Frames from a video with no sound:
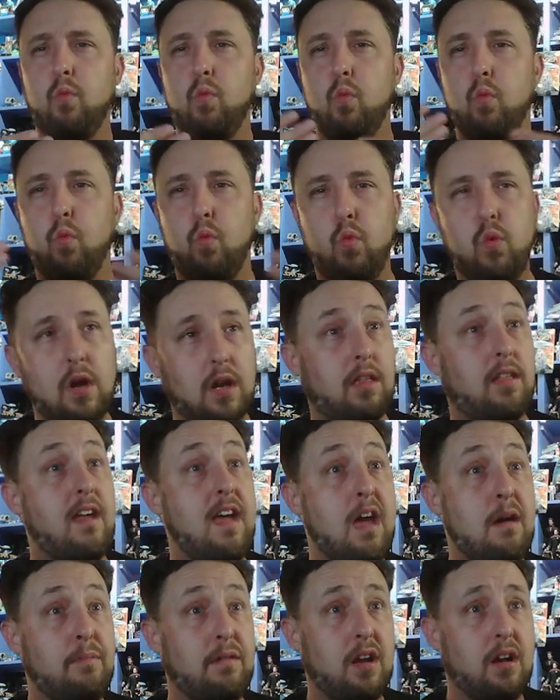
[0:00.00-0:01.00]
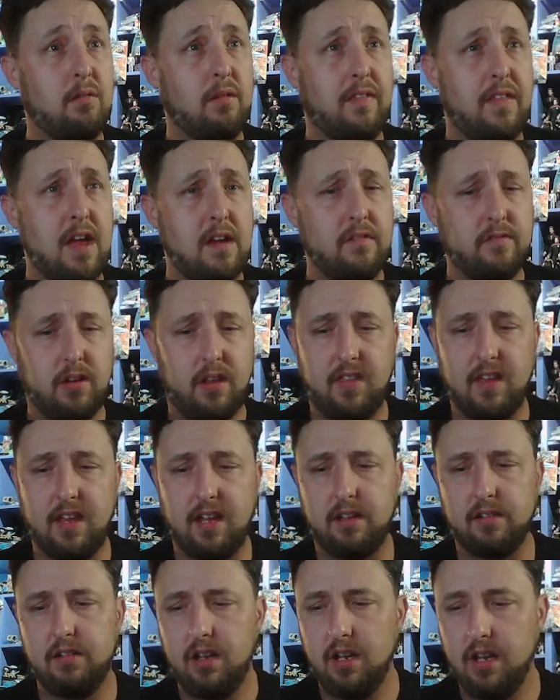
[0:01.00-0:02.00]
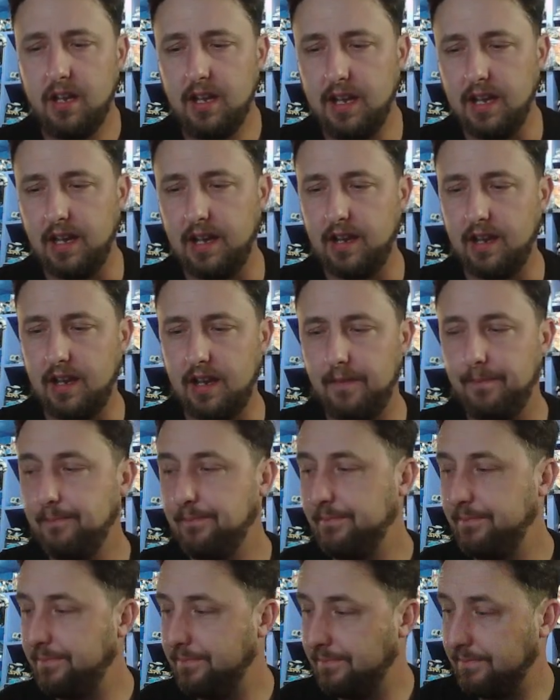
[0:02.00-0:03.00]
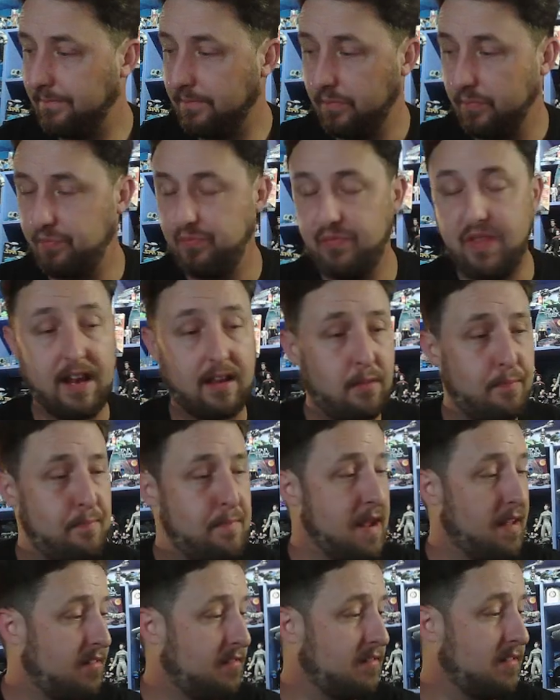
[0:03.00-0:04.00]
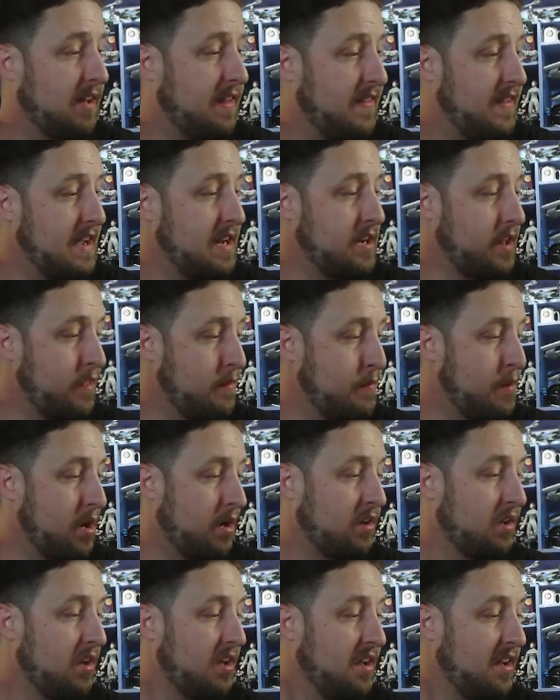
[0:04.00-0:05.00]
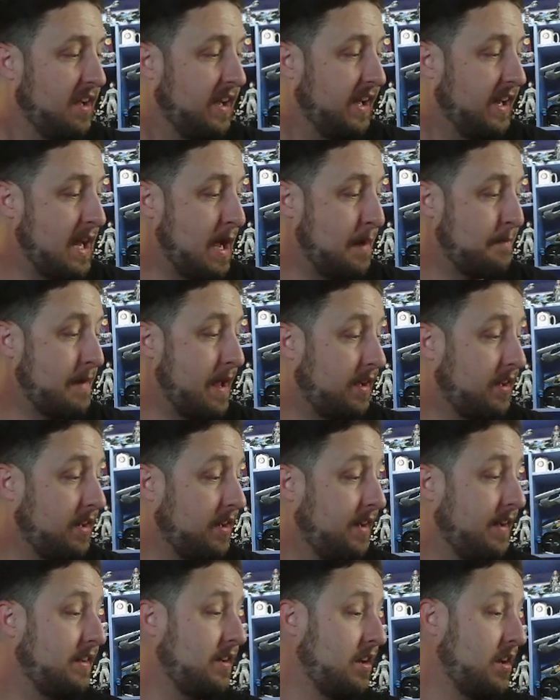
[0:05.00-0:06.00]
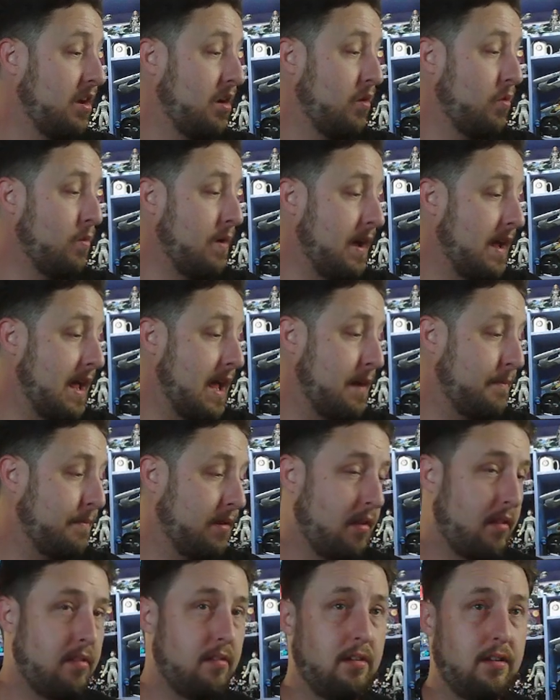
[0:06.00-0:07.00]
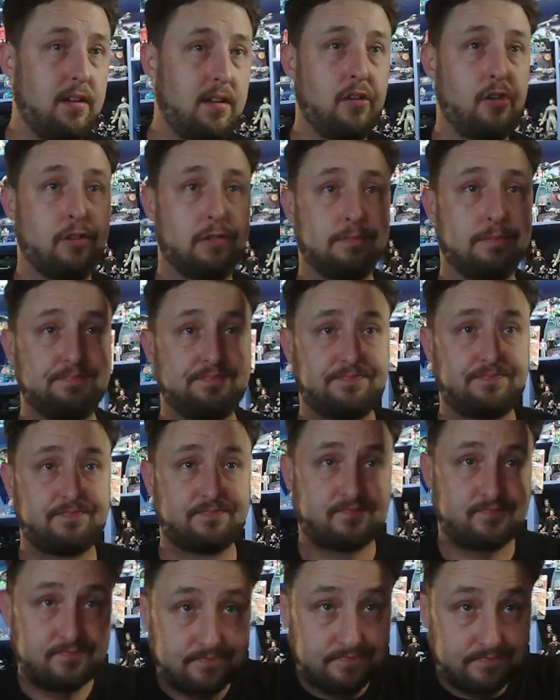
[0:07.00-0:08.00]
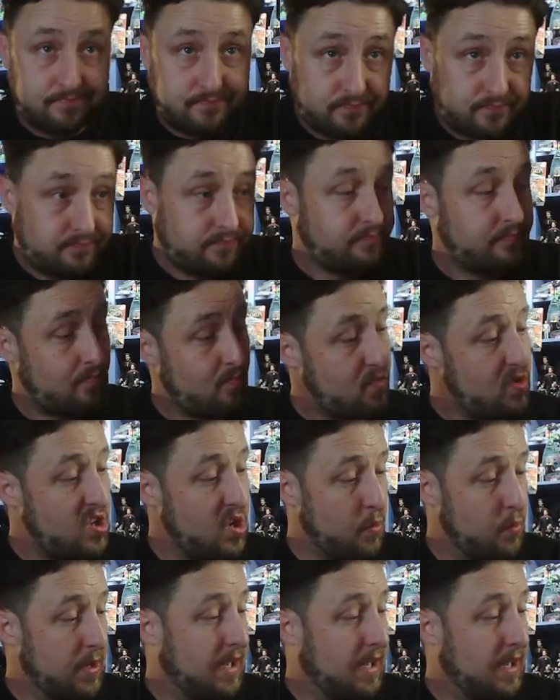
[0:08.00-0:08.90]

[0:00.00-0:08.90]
what's happening with everything. And that's basically the end of the book. And I'm not going to get to know what happens until we